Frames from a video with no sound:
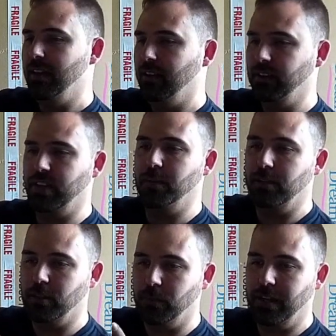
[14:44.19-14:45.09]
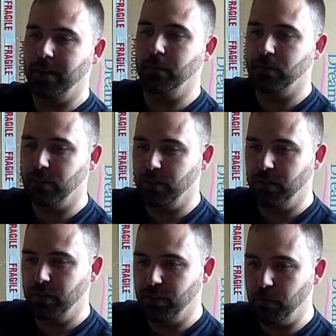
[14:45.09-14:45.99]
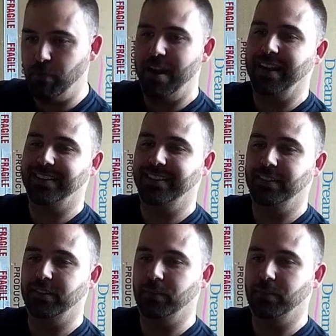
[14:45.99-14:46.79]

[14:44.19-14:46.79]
and Jamie to be able to practice